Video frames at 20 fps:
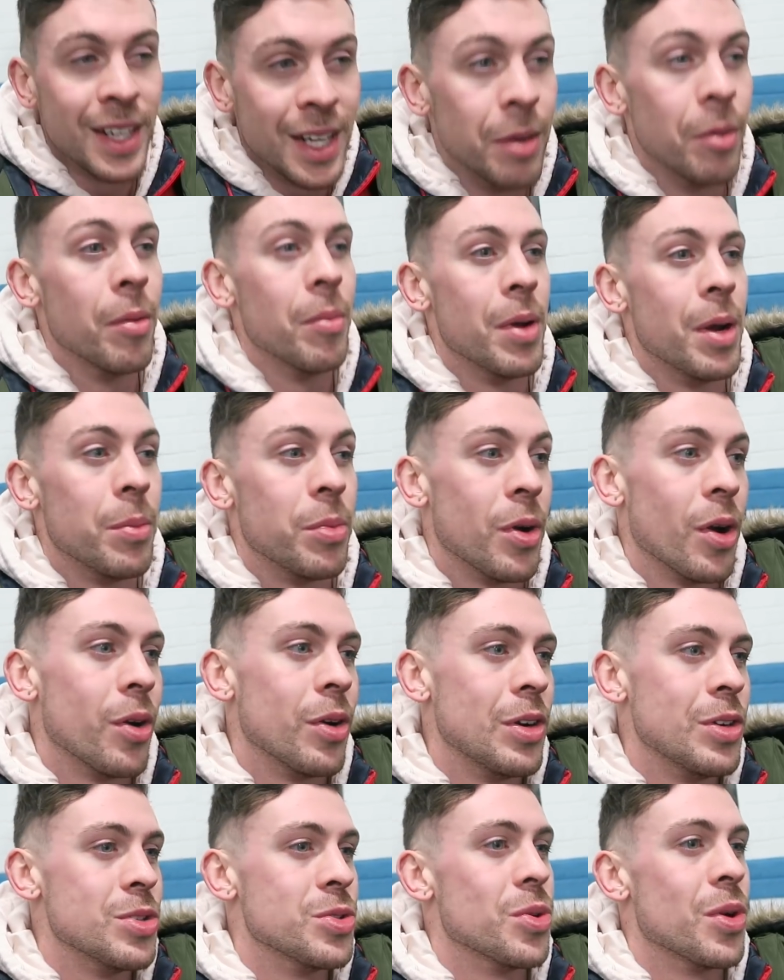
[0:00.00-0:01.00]
They're my main
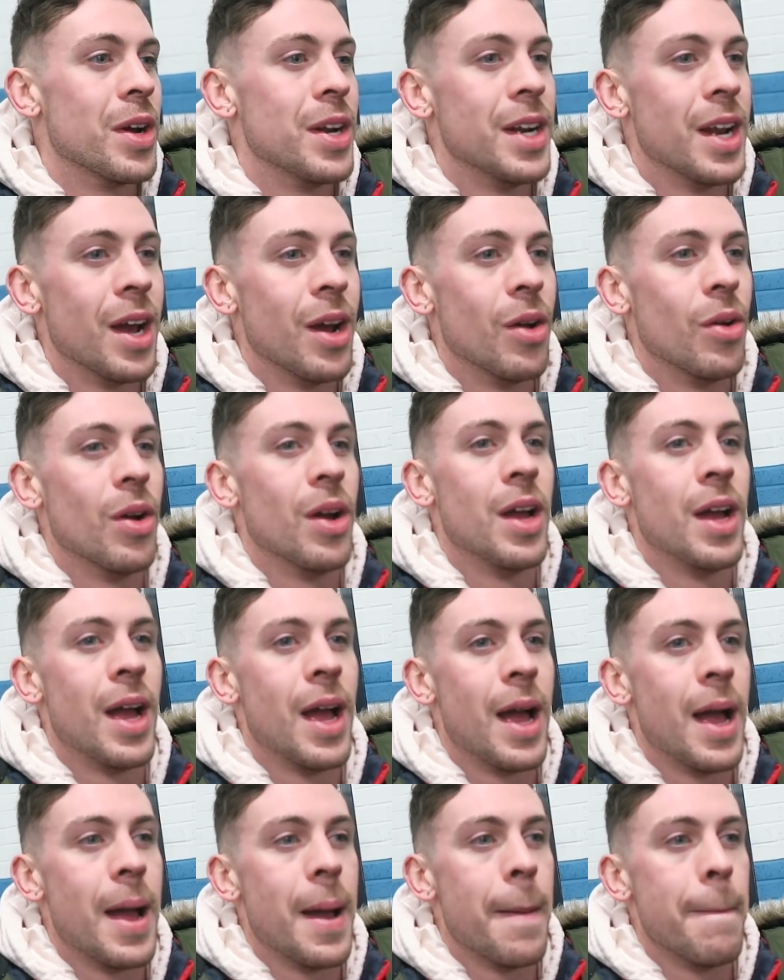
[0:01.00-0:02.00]
priorities right now.
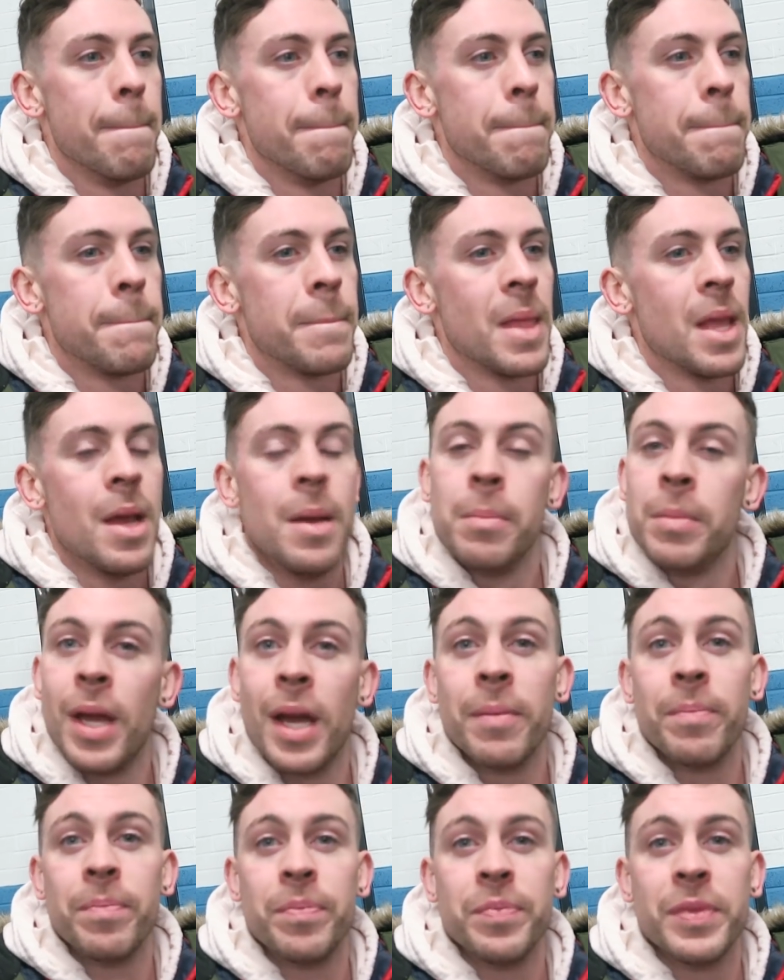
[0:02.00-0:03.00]
But
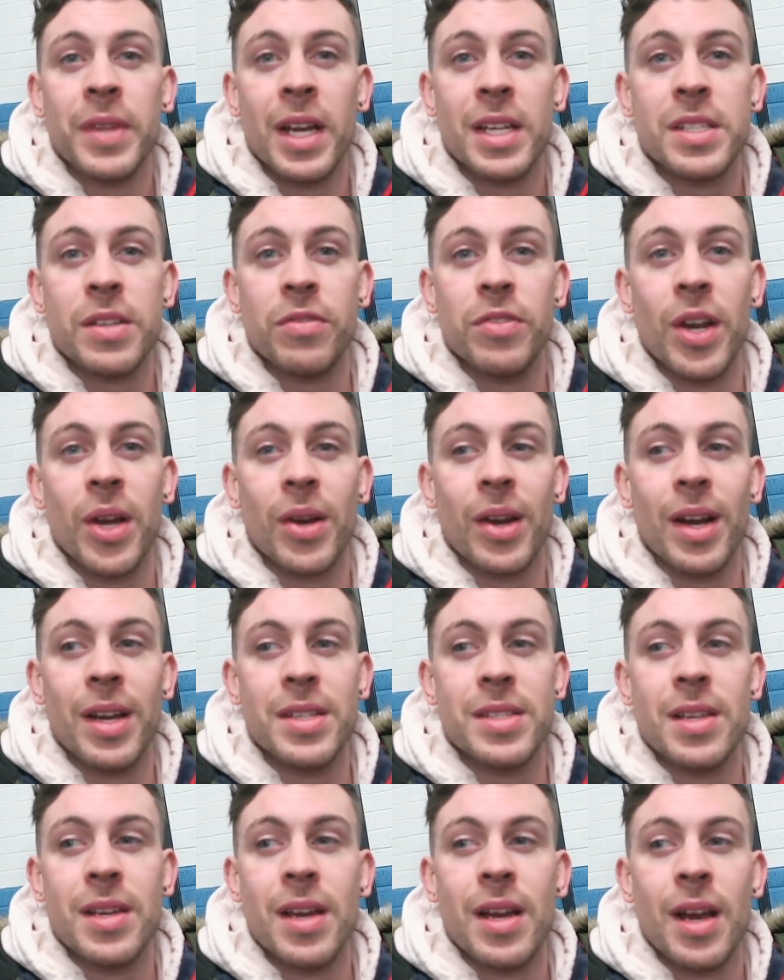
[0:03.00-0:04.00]
yeah, that's it for now,
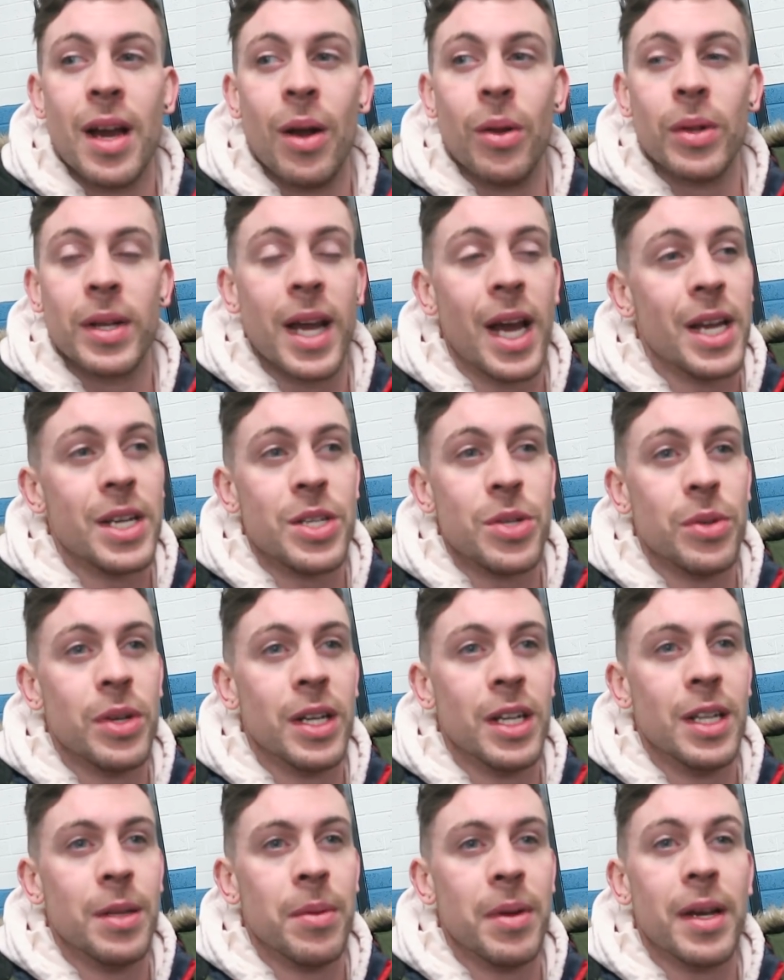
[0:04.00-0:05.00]
guys. I'll catch you
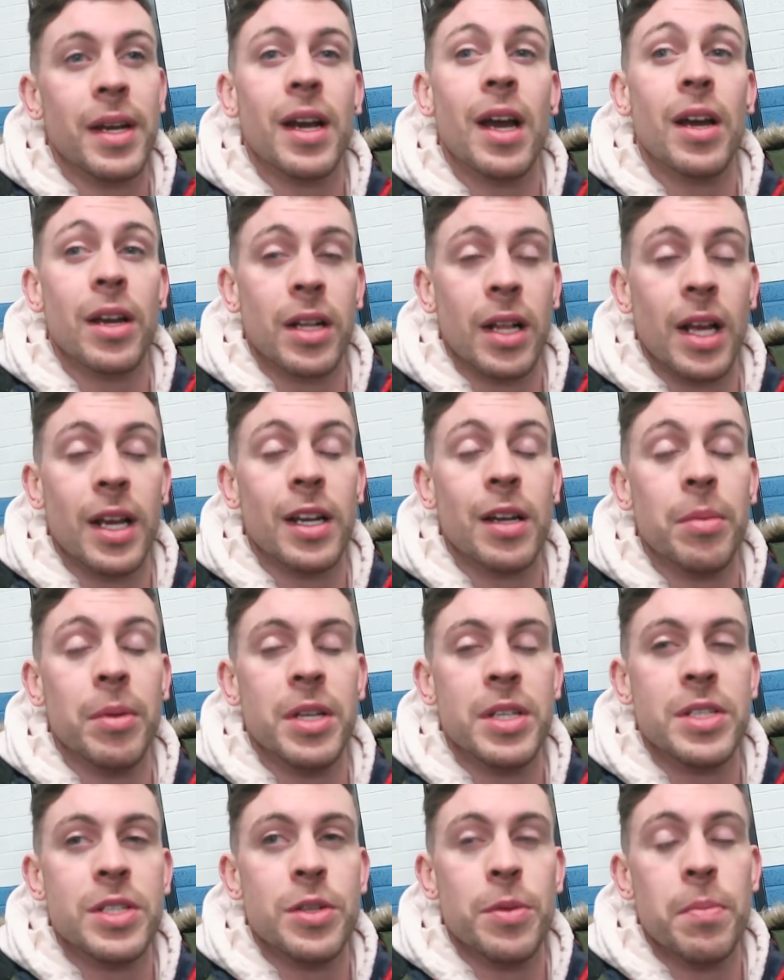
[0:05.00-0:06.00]
in a little bit. I got a client
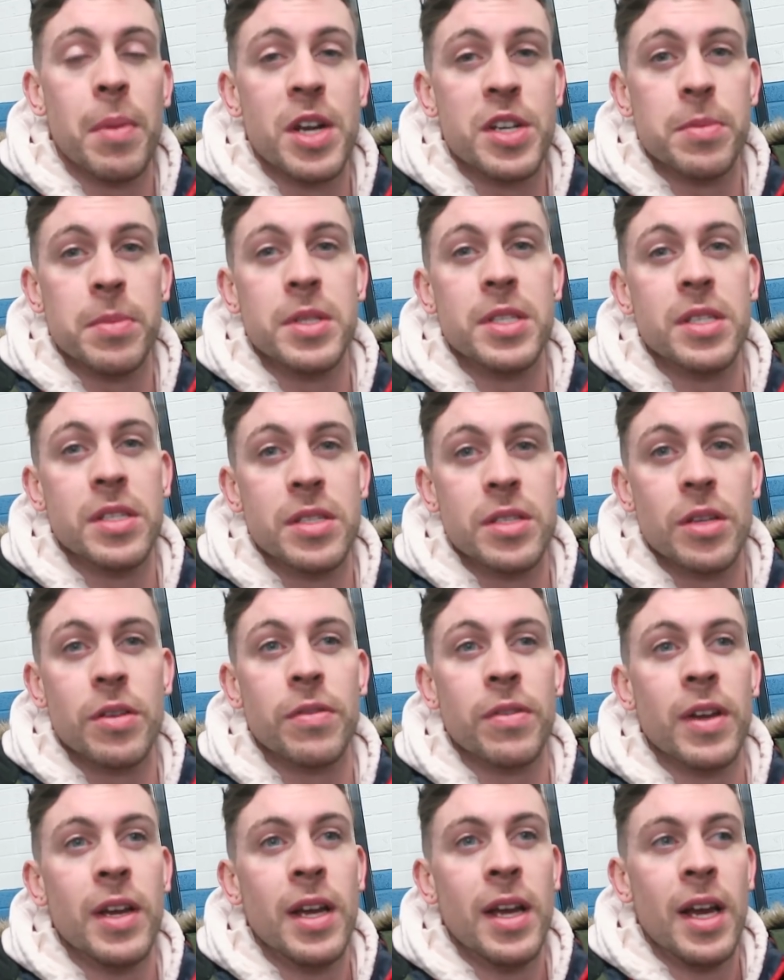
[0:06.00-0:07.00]
coming to do measurements and stuff.